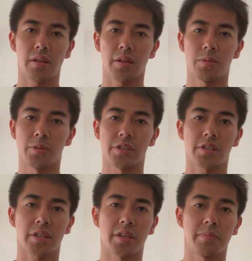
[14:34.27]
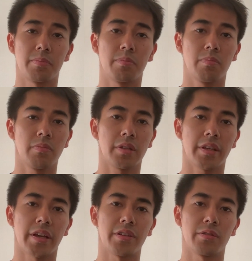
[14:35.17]
which can
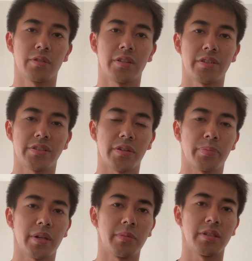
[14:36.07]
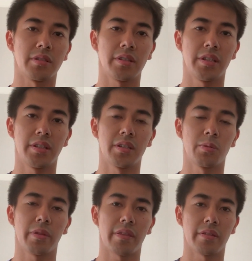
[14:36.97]
get you the resident permanent either
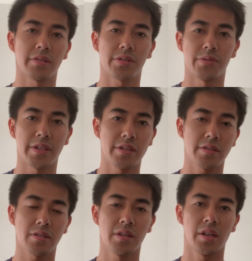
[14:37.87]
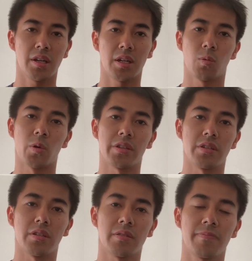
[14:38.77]
within 3 years or 1
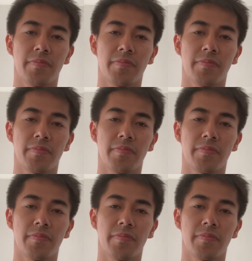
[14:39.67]
year.